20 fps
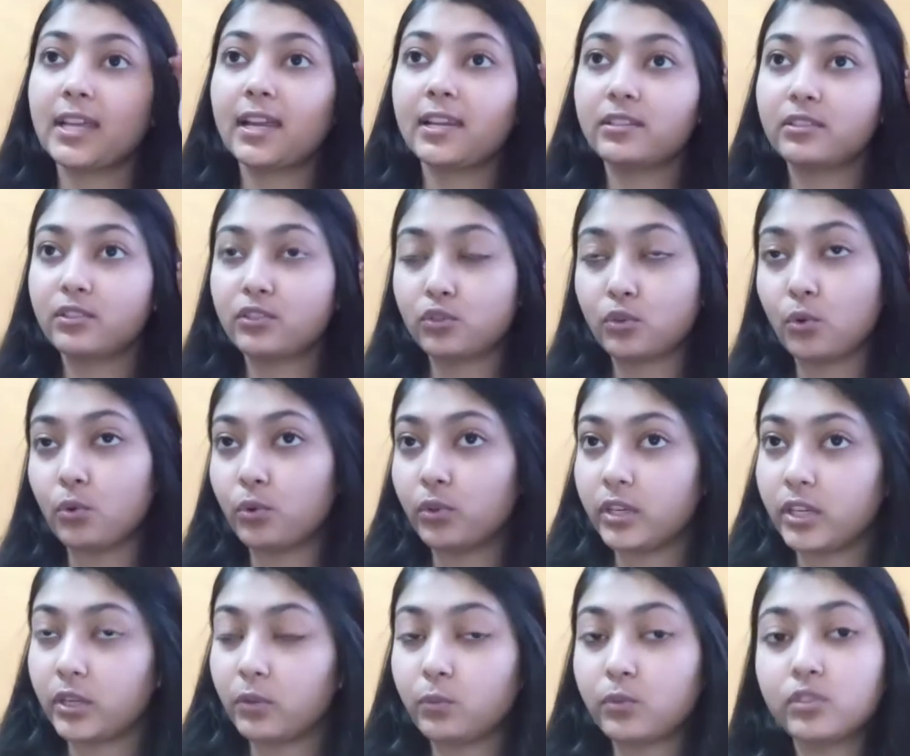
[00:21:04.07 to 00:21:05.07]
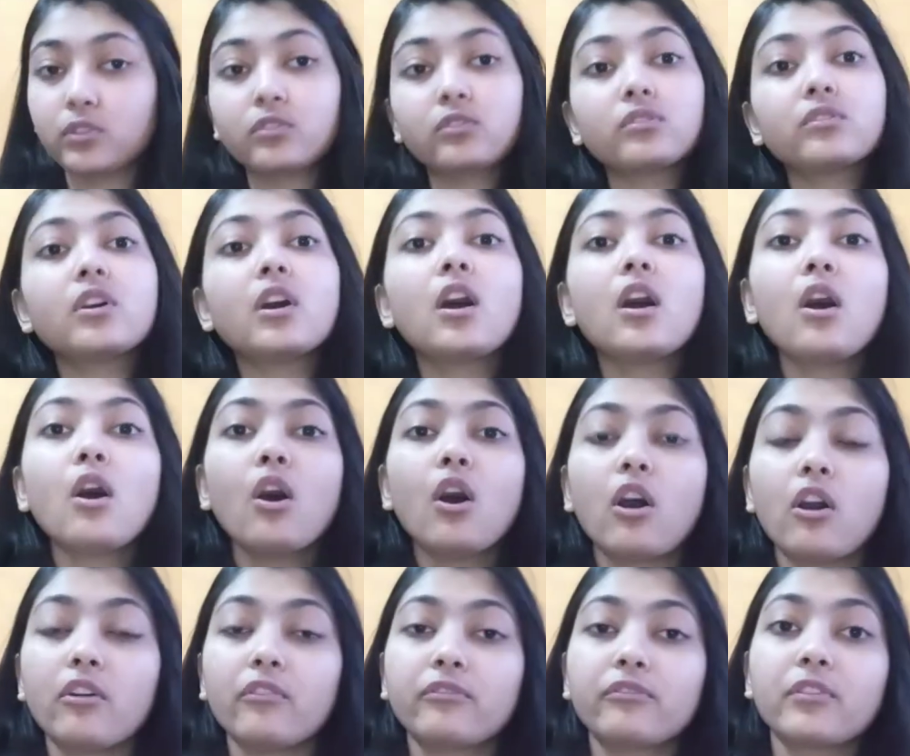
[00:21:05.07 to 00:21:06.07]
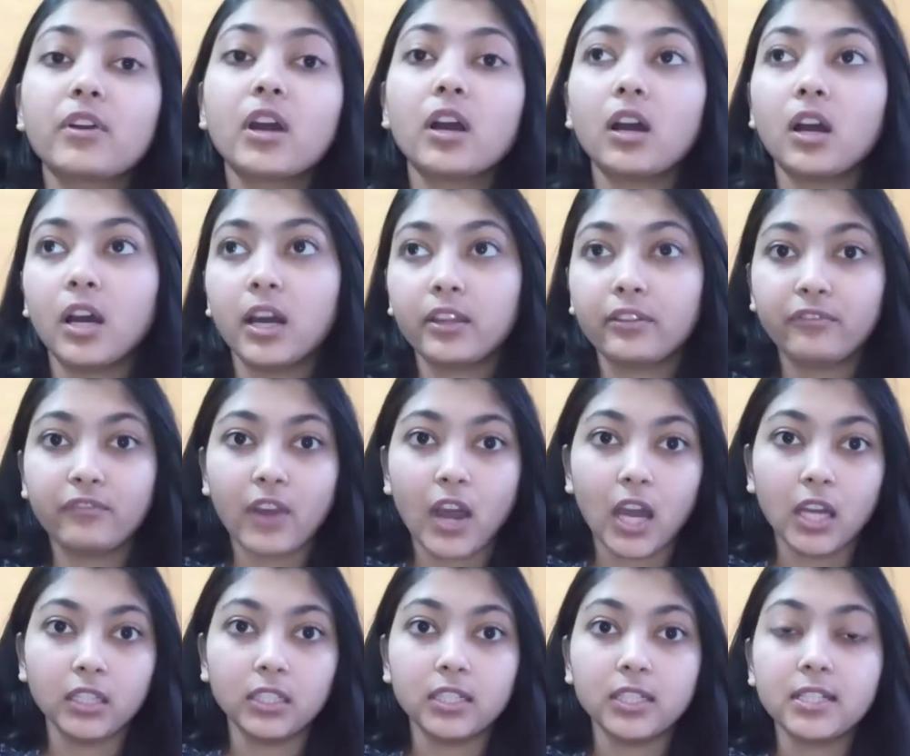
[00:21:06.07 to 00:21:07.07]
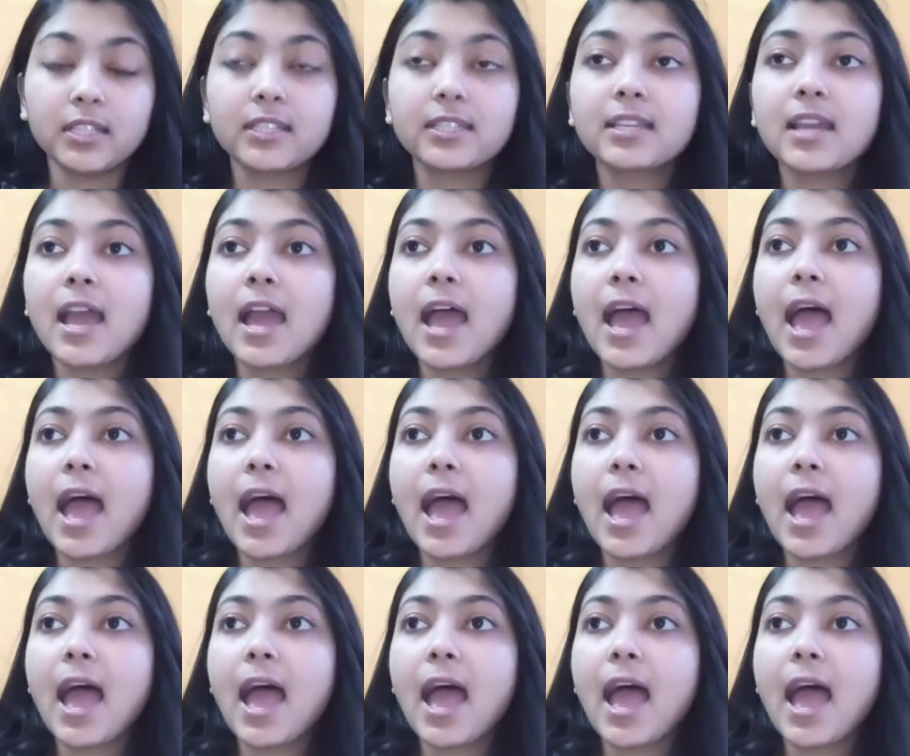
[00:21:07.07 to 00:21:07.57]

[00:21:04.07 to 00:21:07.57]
that store, it was of her father's.